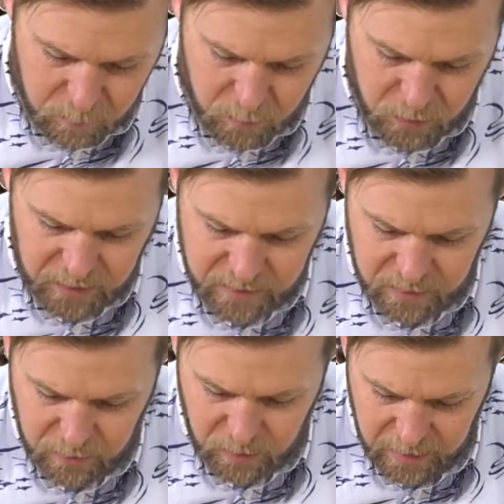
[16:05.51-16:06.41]
press
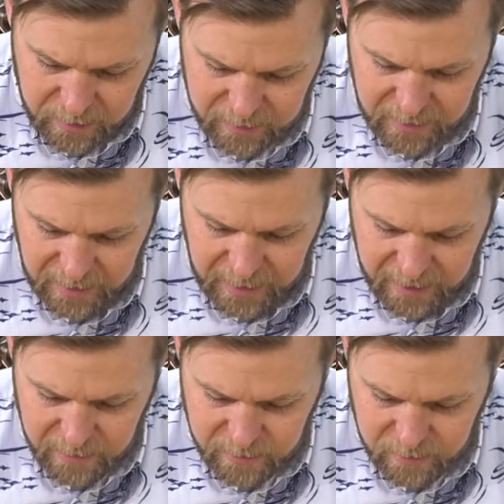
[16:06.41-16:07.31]
in around his
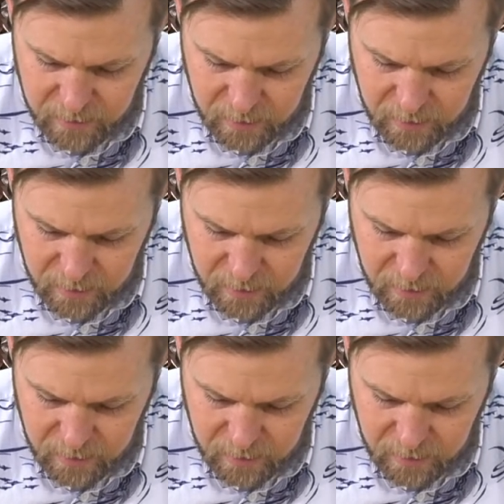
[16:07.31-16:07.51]
eyes